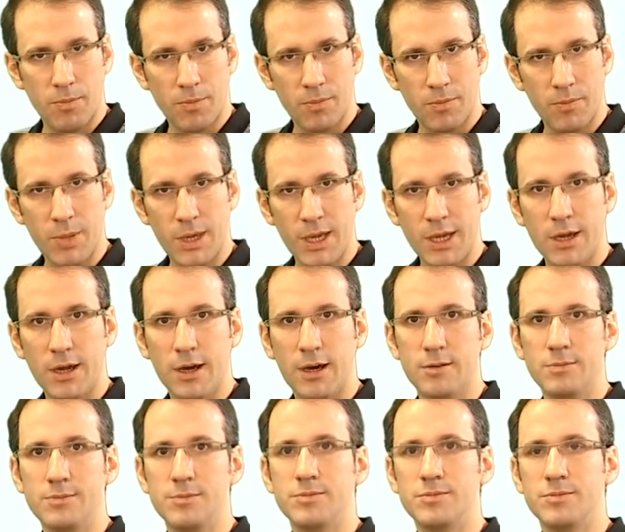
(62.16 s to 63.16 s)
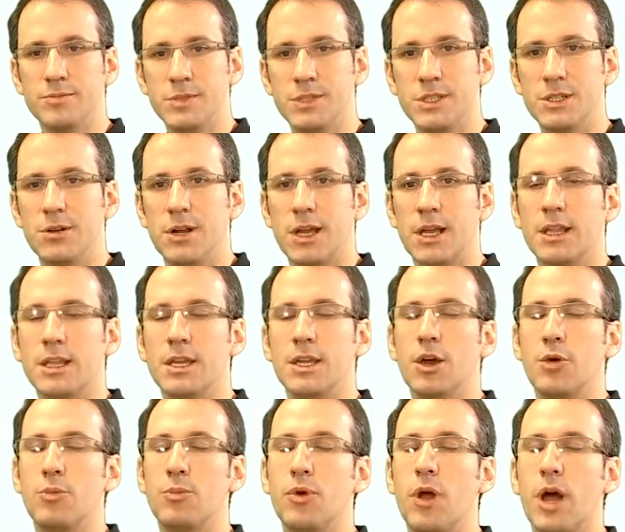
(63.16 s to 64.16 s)
become directly a
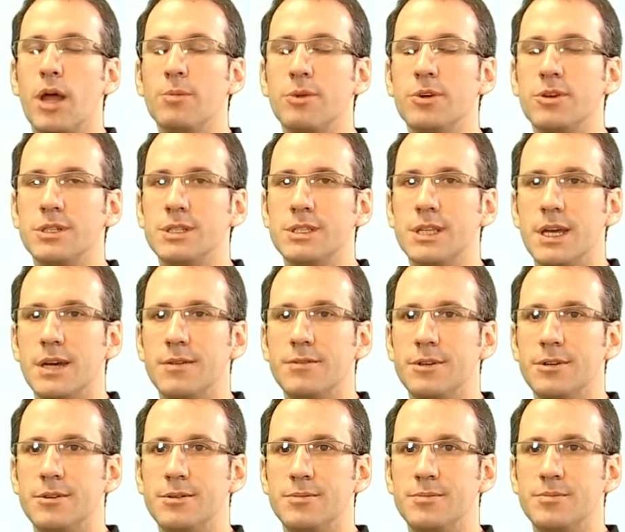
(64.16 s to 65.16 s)
primary server.